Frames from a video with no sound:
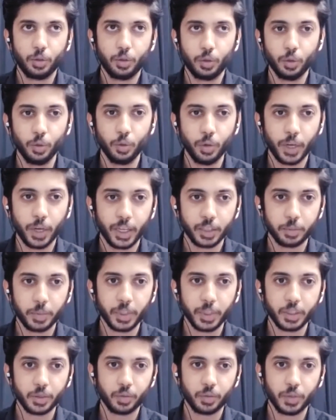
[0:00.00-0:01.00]
two
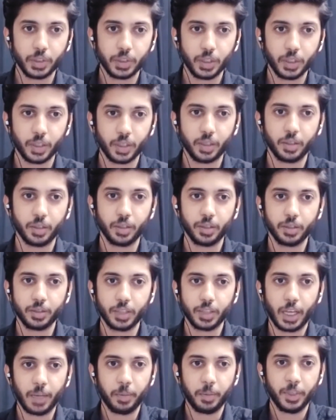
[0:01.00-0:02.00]
aspects which are
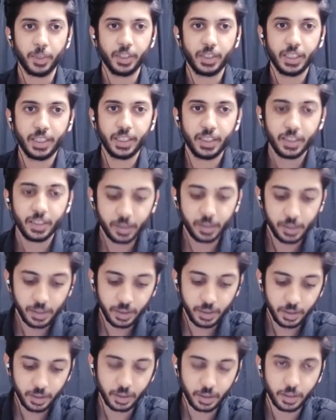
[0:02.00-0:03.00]

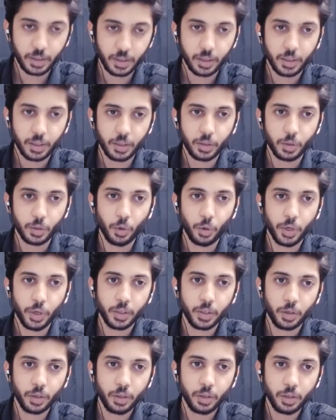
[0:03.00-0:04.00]
simultaneously
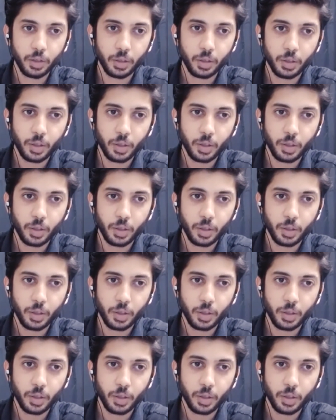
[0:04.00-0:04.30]
going on.